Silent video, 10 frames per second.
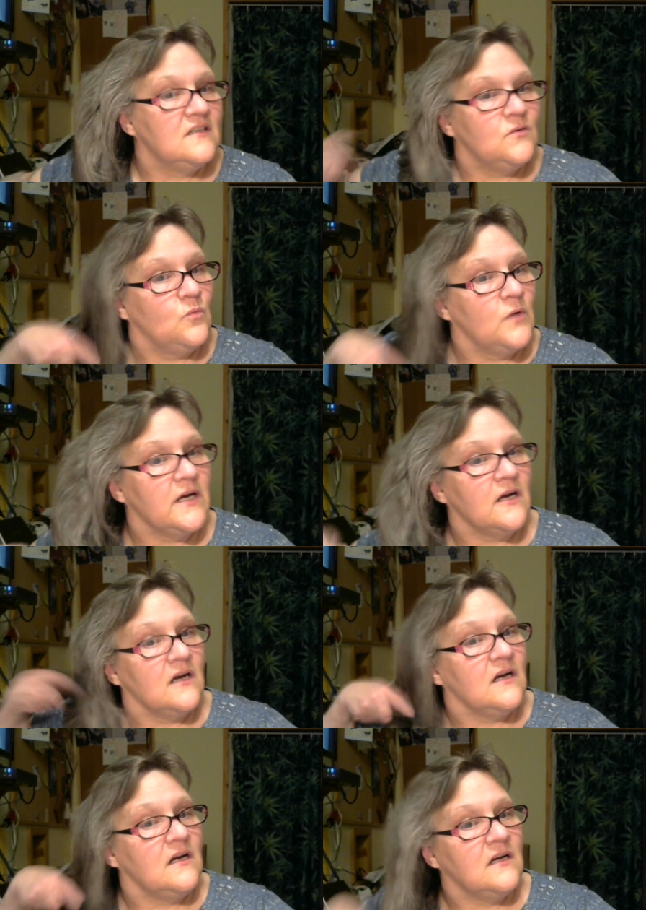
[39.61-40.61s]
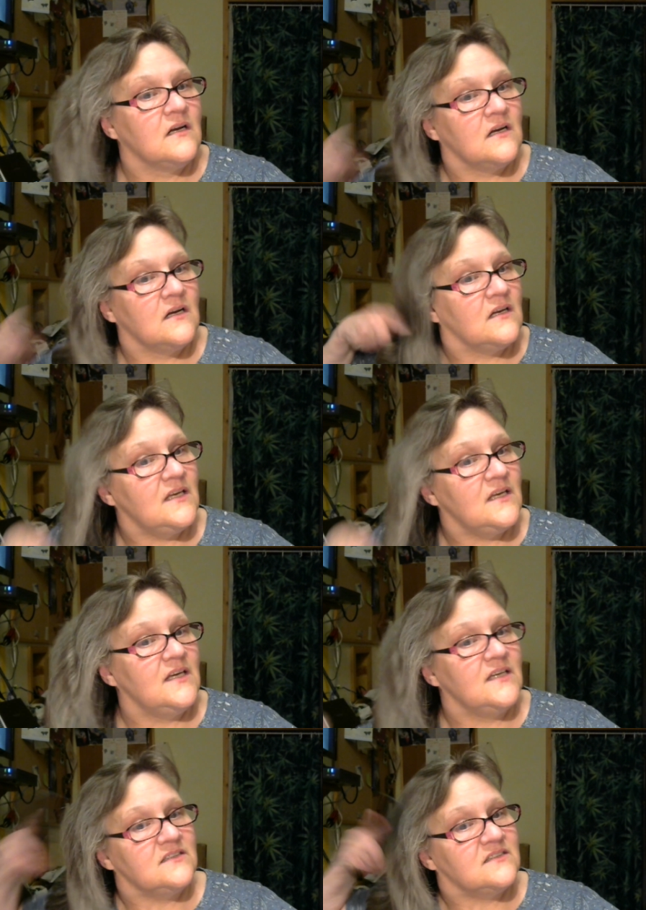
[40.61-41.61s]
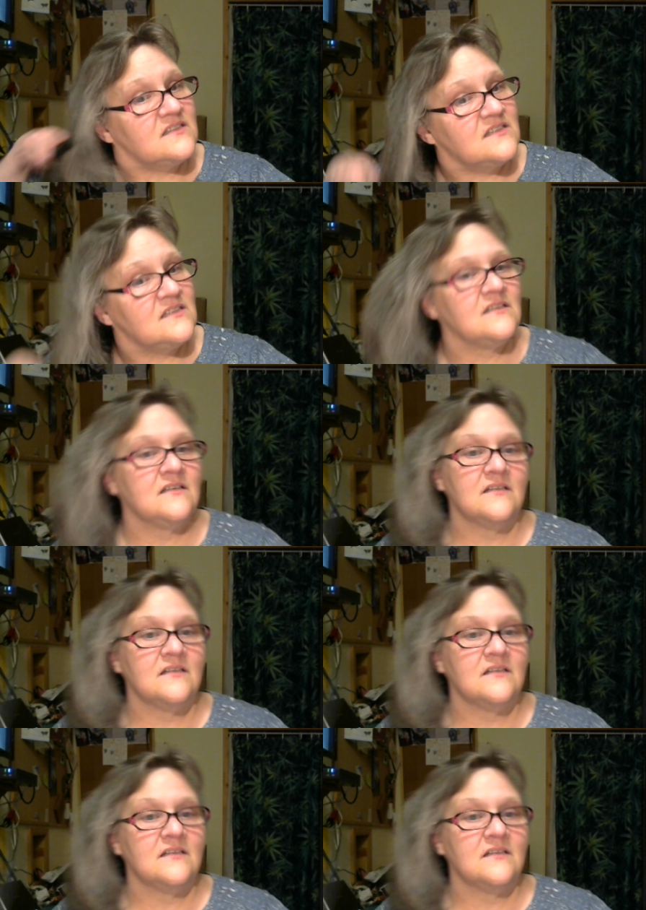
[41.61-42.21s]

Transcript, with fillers: where it's